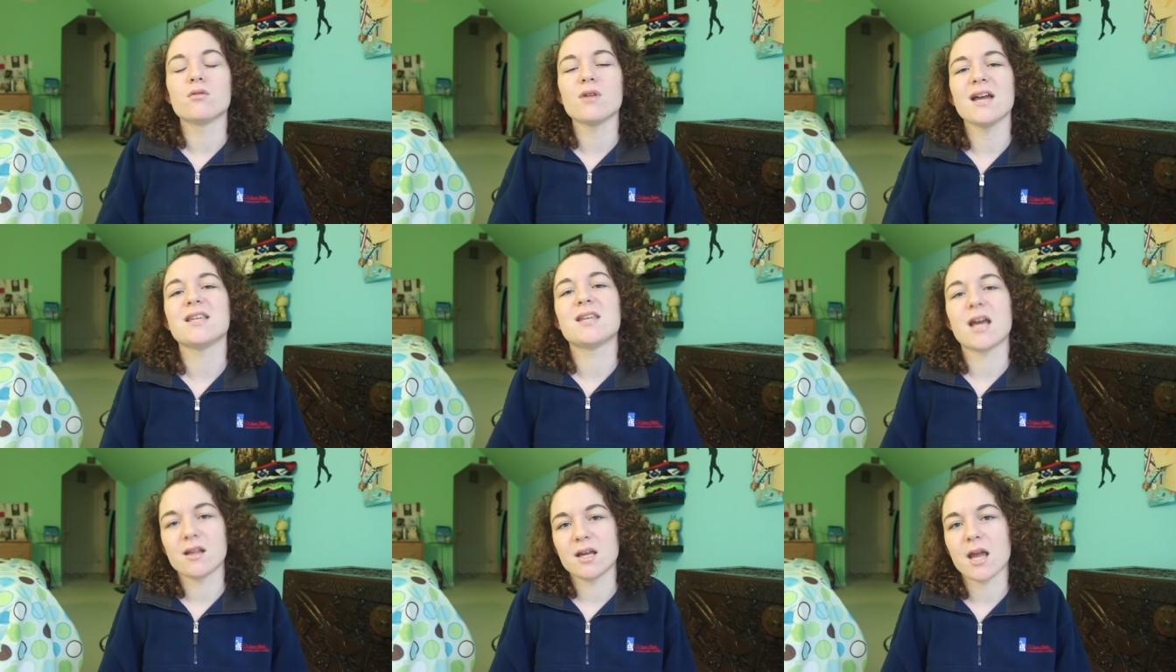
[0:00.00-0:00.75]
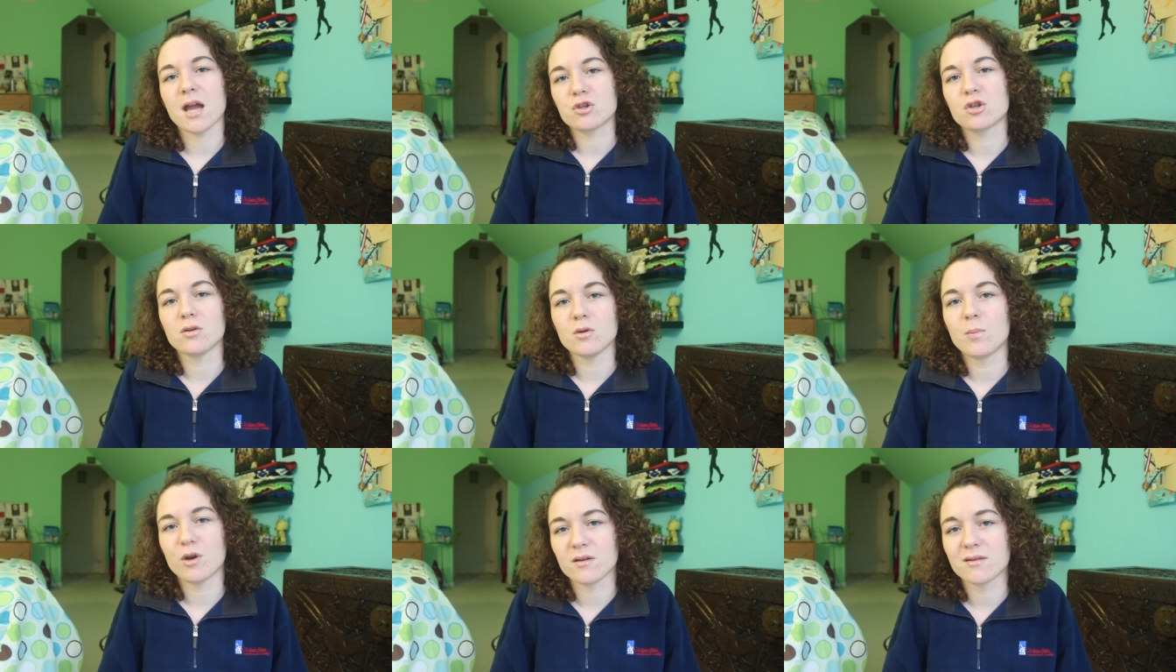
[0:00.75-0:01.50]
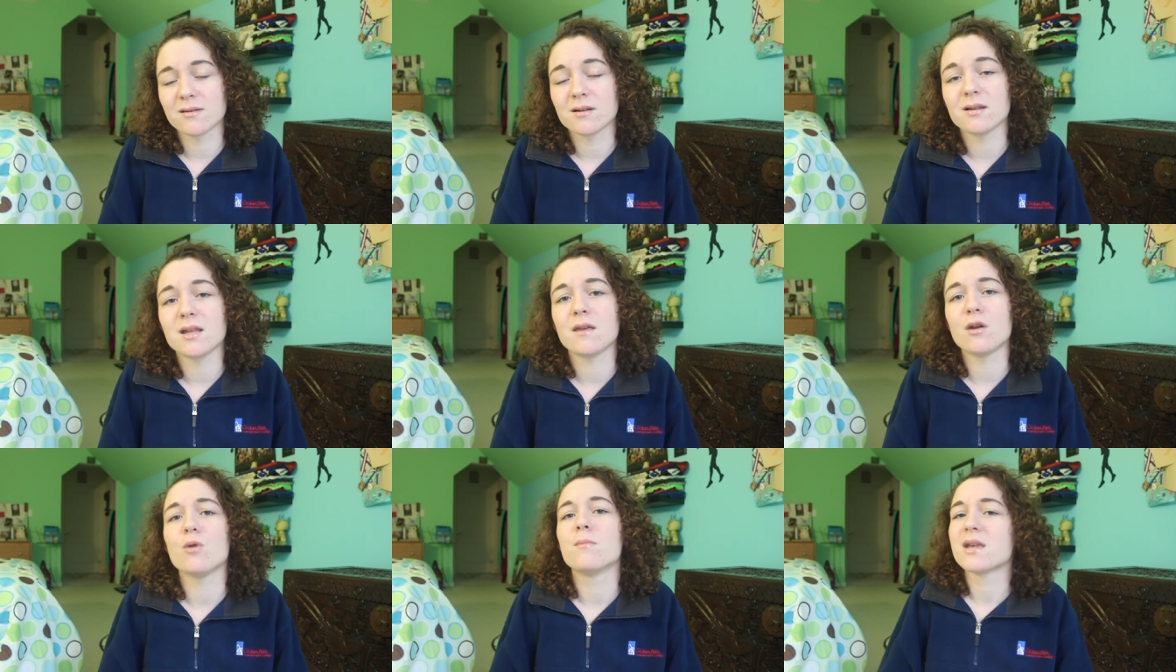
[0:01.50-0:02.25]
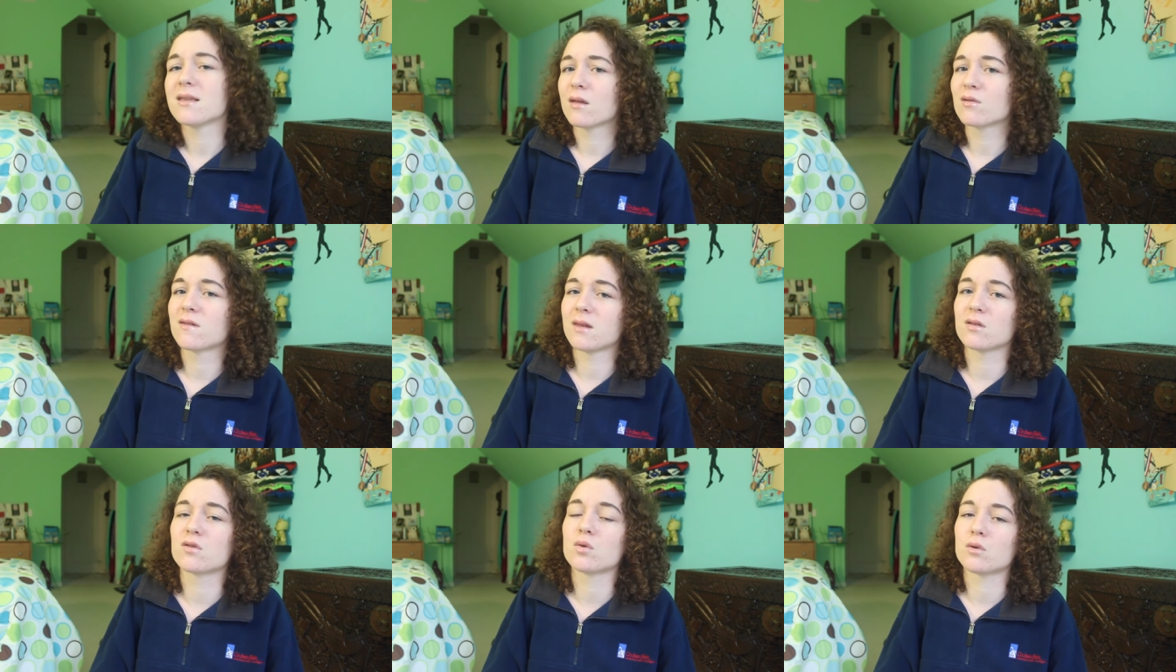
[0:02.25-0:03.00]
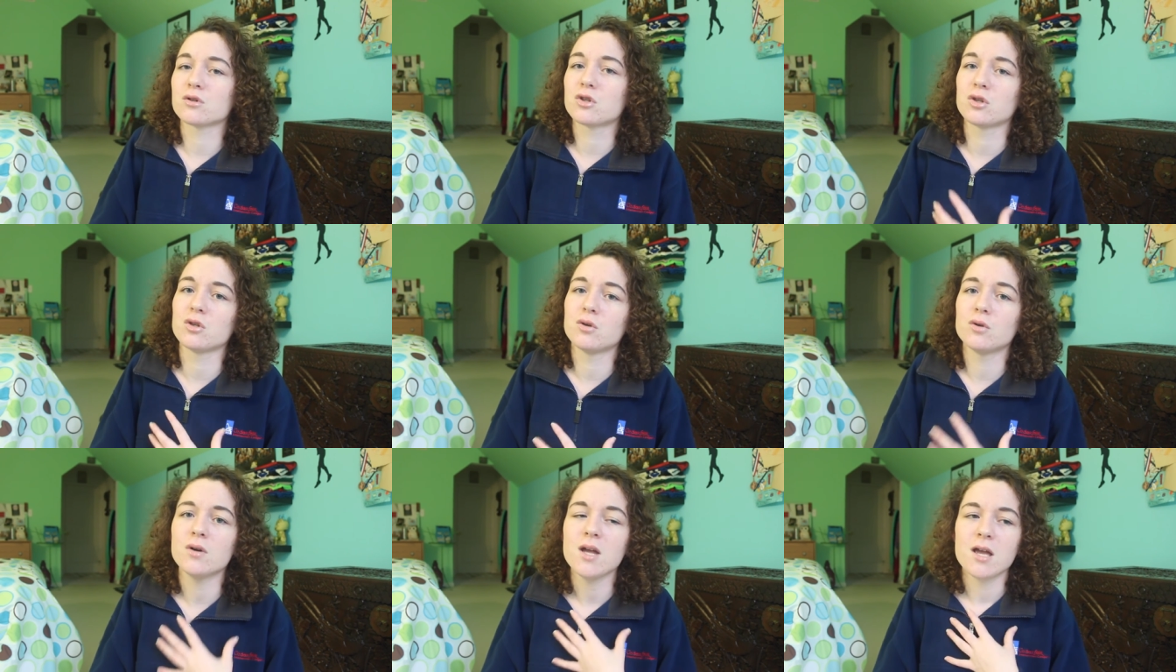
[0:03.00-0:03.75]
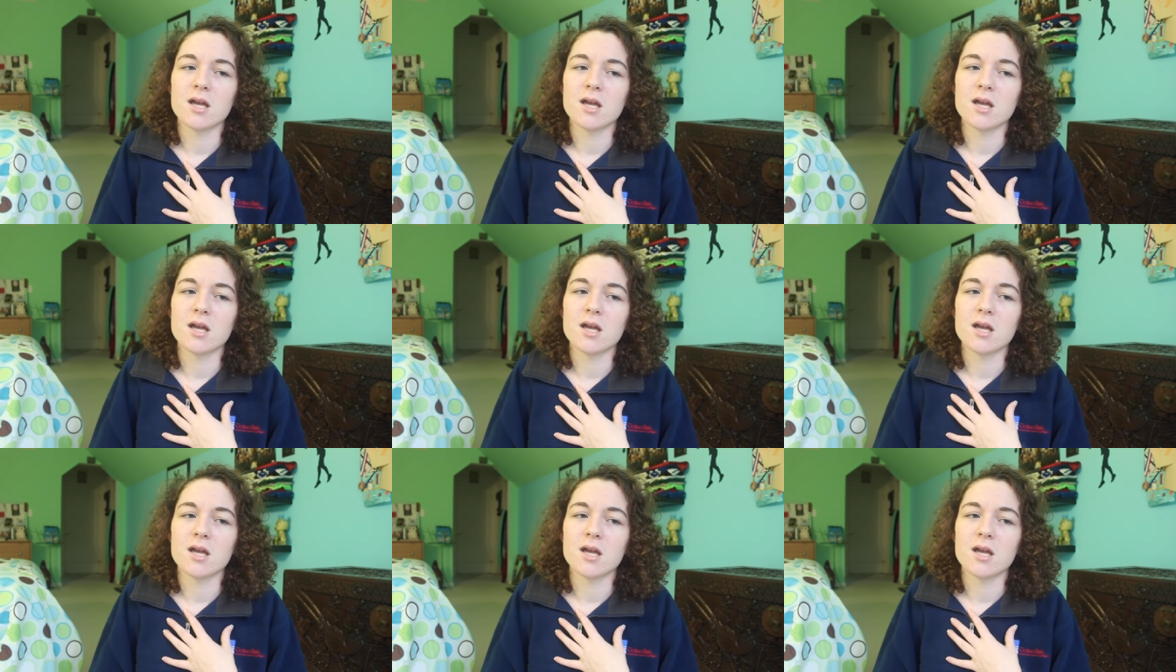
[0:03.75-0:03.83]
They're not yelling at you personally. They don't mean those things towards you.